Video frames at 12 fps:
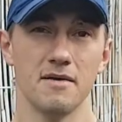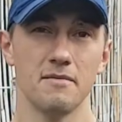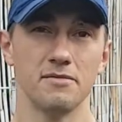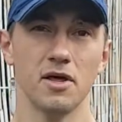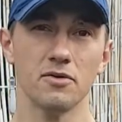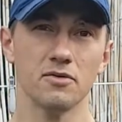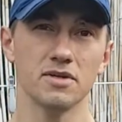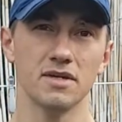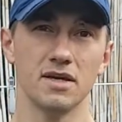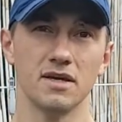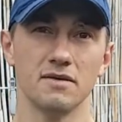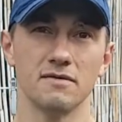Not
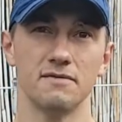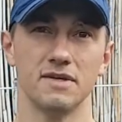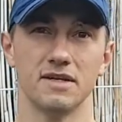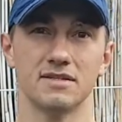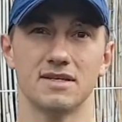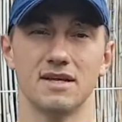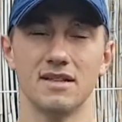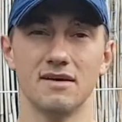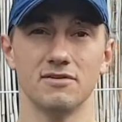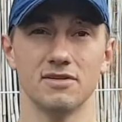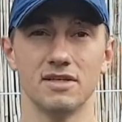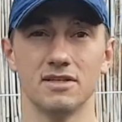only fitness
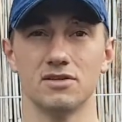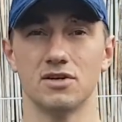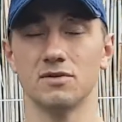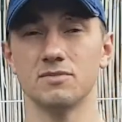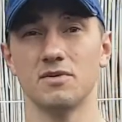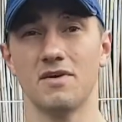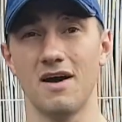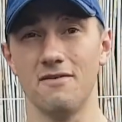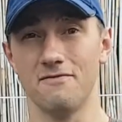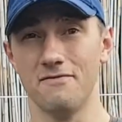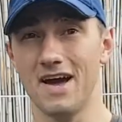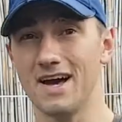level in terms of how
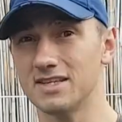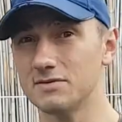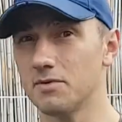fast,